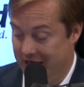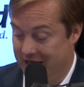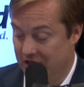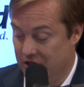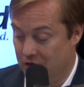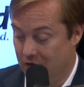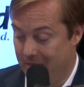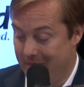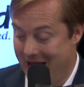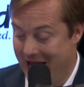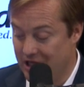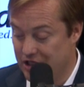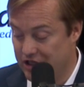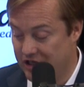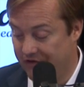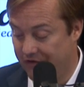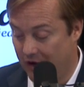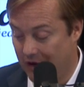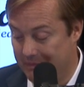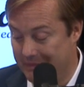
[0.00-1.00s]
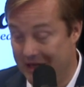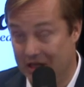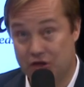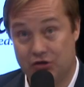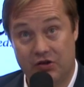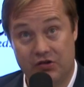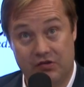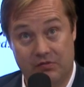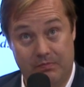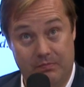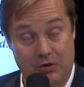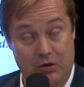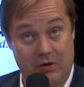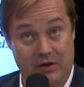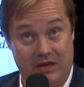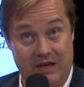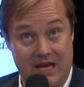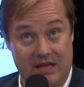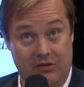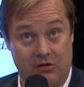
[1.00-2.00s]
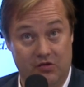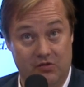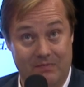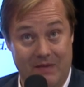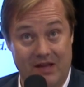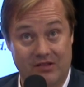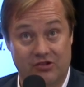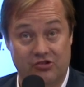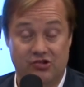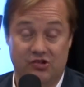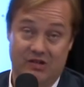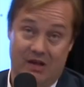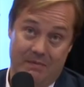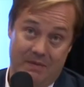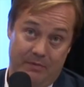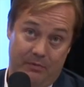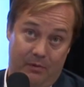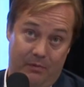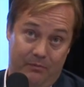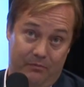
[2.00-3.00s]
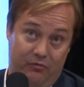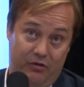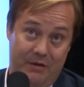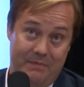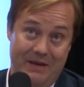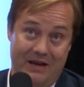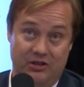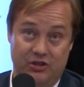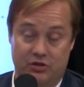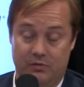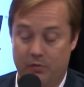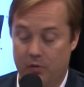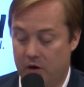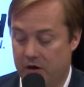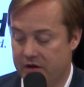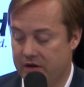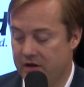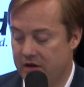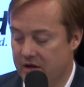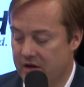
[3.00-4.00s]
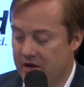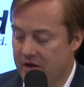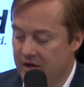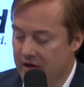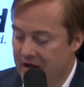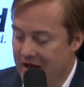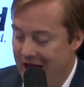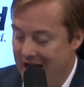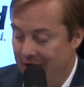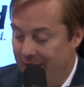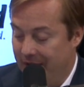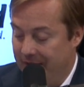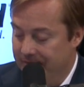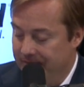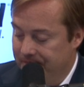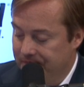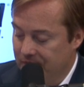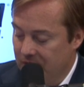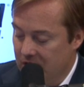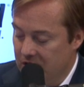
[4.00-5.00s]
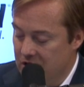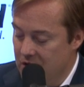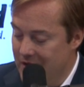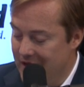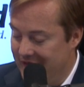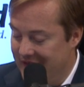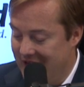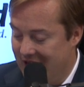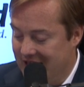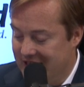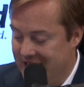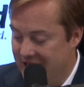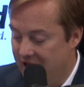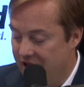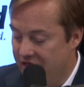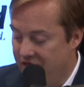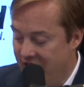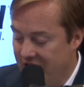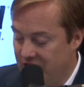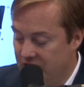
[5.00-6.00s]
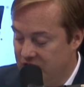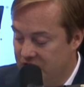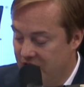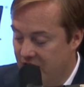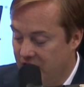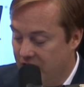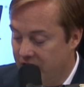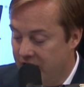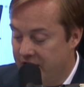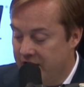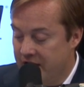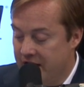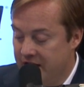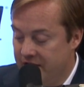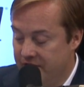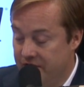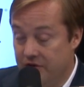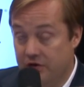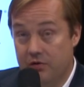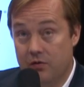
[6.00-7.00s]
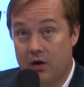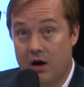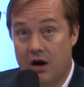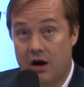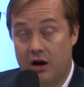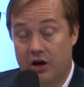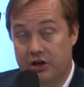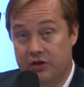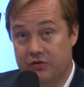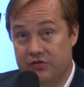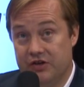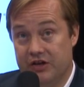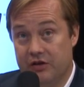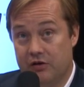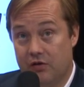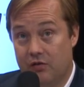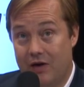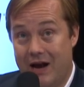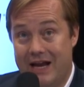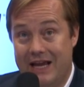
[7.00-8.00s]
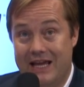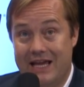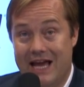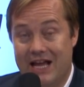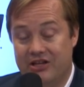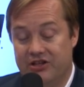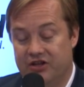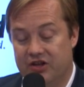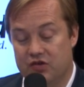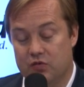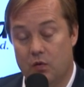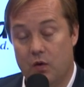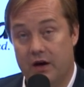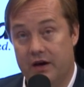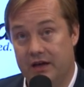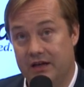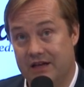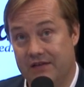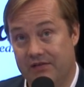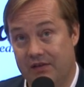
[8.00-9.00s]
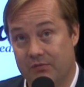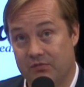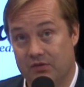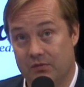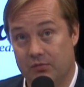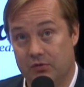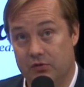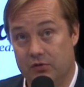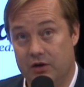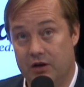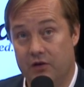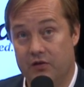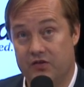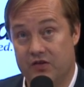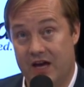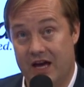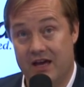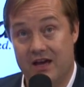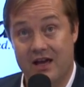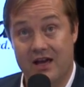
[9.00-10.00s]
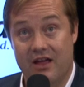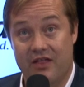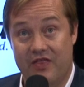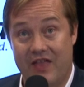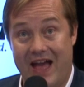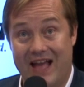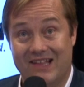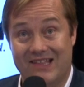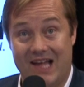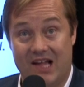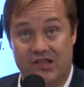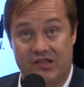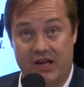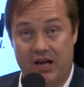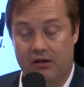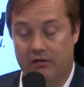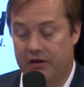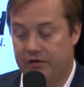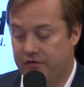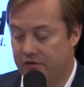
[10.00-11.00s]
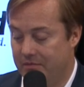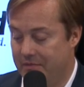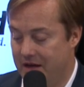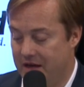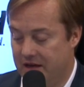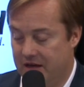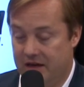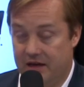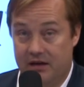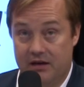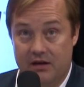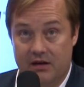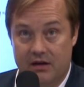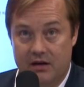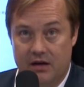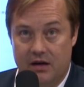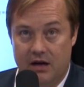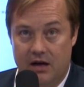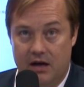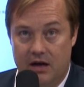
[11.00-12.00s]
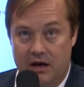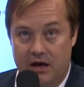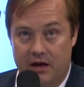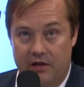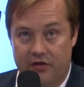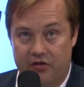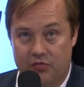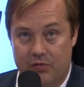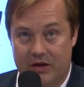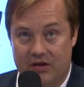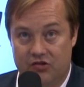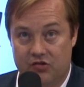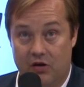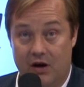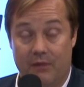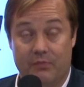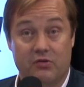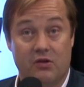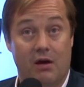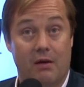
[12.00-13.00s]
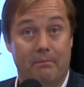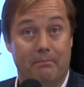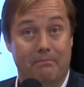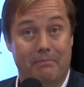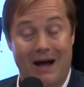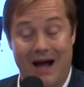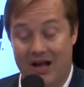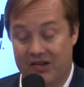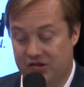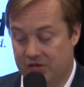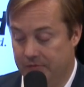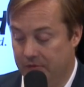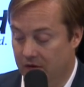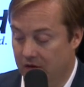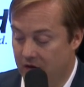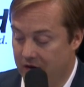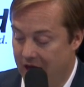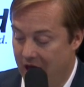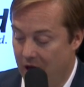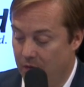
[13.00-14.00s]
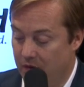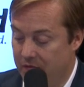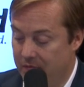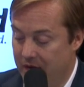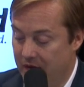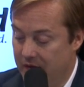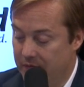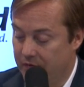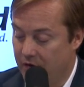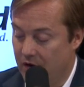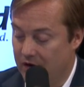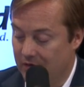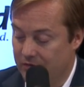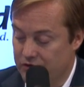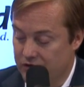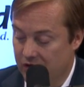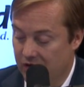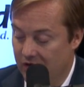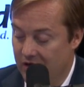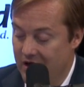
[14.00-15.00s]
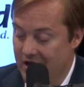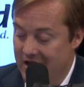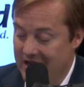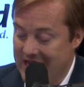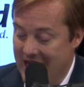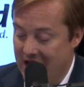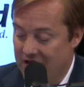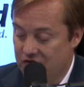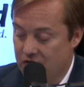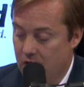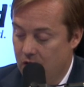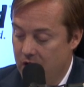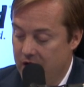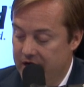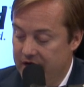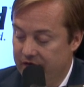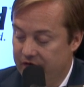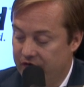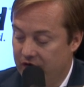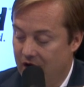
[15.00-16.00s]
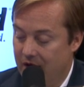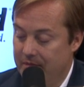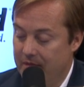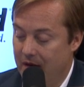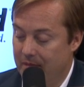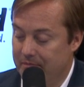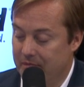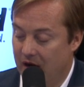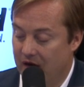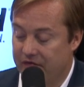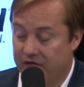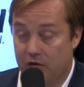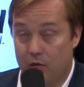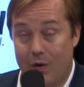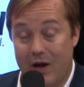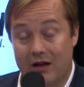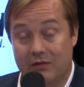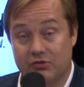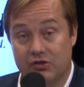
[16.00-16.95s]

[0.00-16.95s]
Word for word: Can you imagine if on Pinterest you didn't get those messages that people repin your board? Anyway, you get the idea. Thank you, SendGrid. And if you uh, are using it already and you just want to give them some kudos, say thanks at SendGrid for making uh, This Week in Startups possible. Okay, with me on the program, Joel Gascoigne from Buffer. Welcome